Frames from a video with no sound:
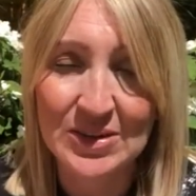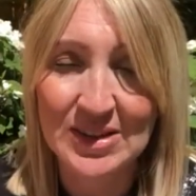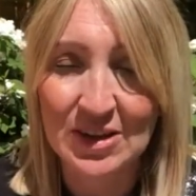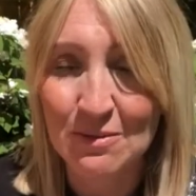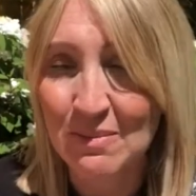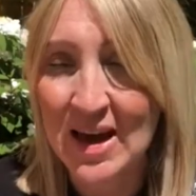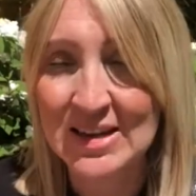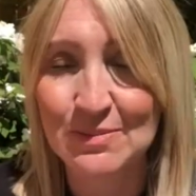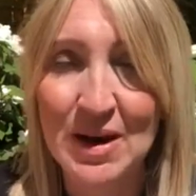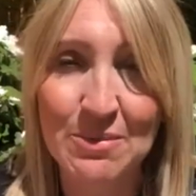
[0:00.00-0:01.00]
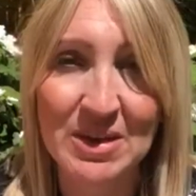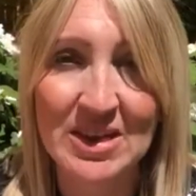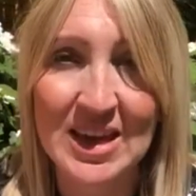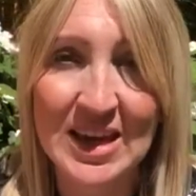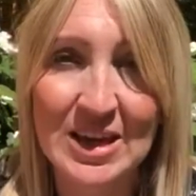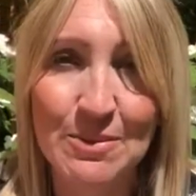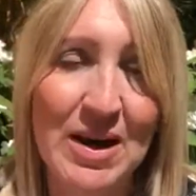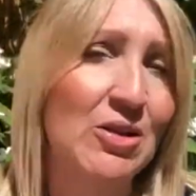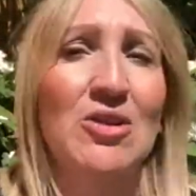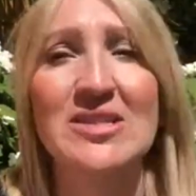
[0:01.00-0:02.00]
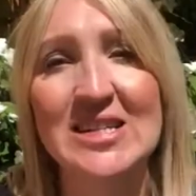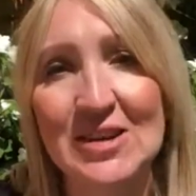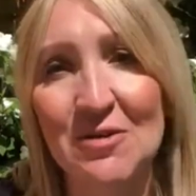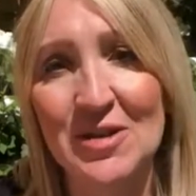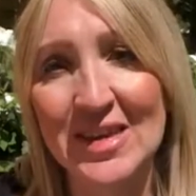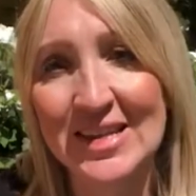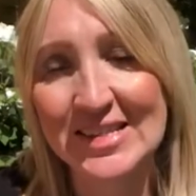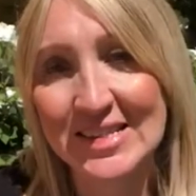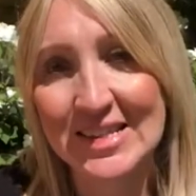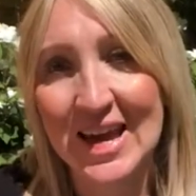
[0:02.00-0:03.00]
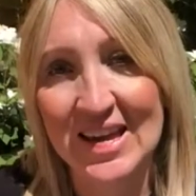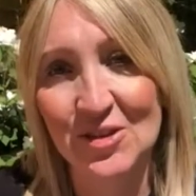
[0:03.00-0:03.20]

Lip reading: So your mind might be thinking about lots of different things today,